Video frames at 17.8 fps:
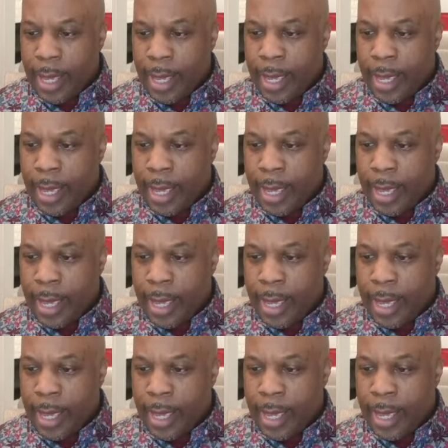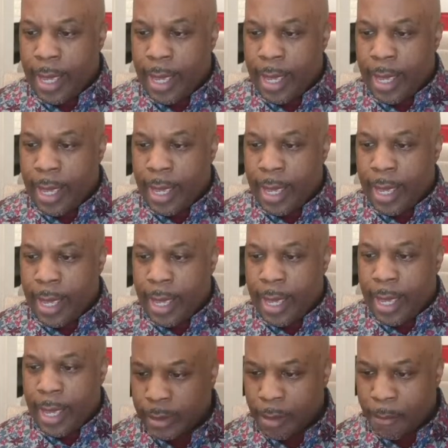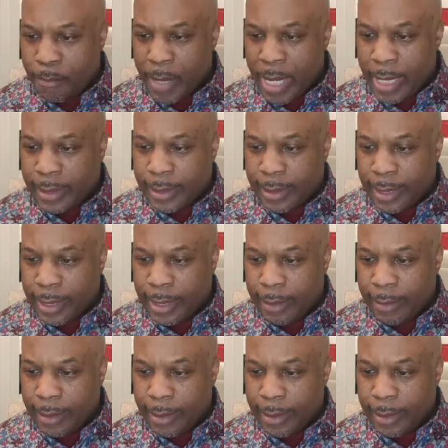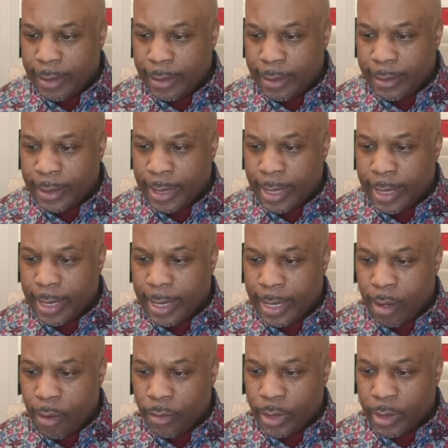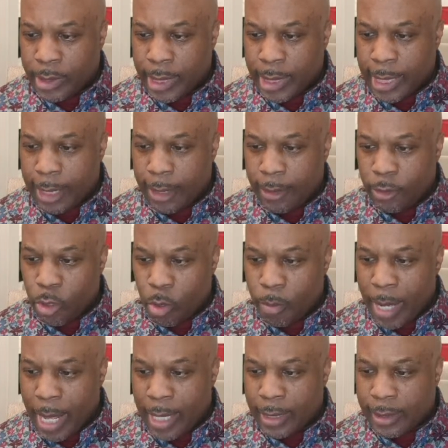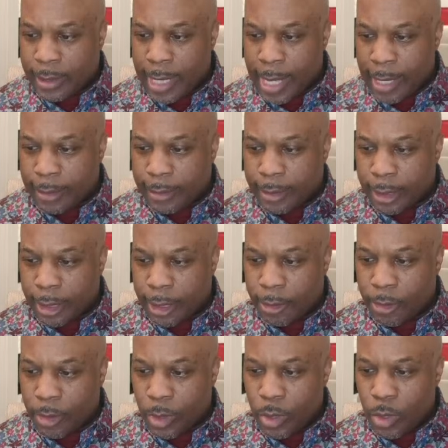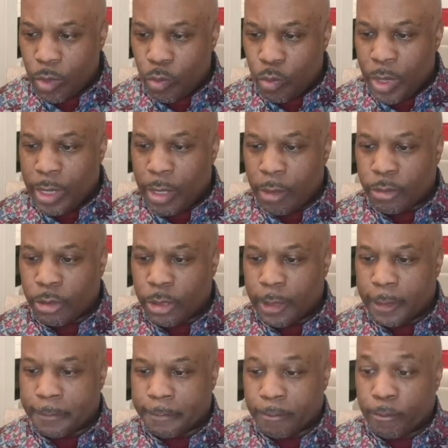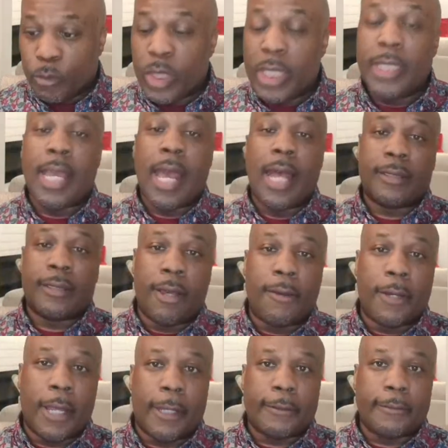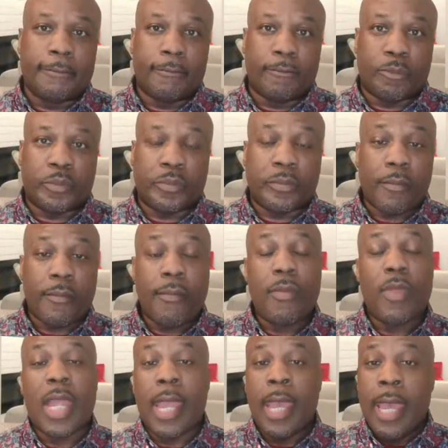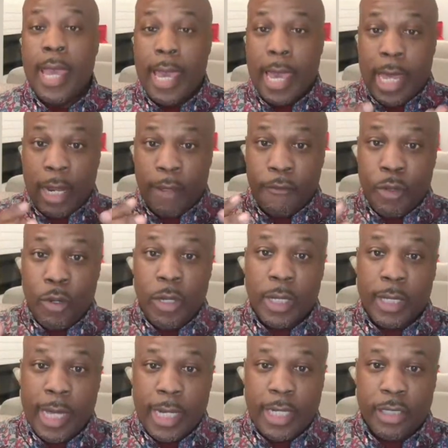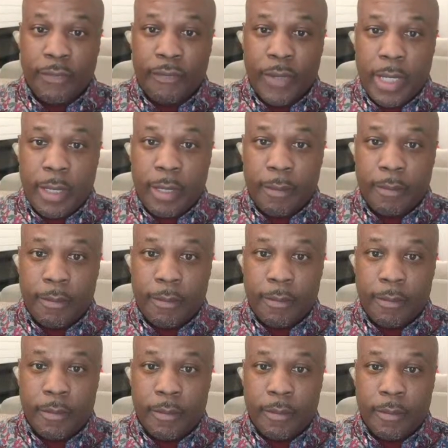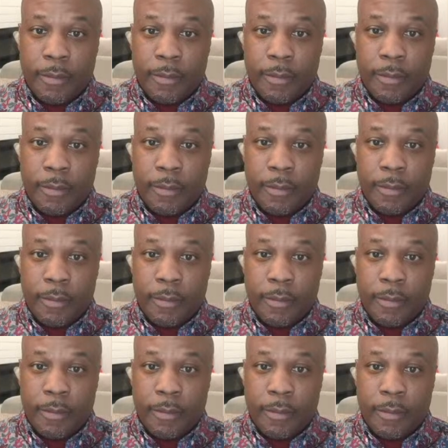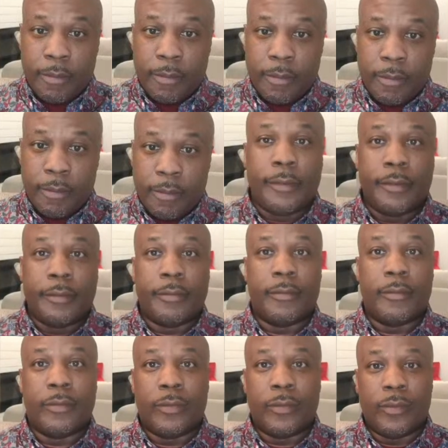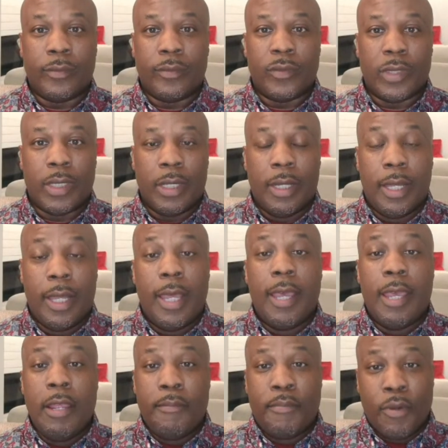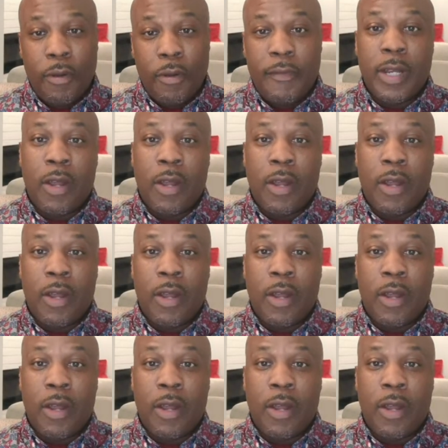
D Stokes said Hayes introduced himself as the best DN on the team. Nobody challenged him. We gonna see. Yeah, I saw that. And if you look at his film, hey, he in the running.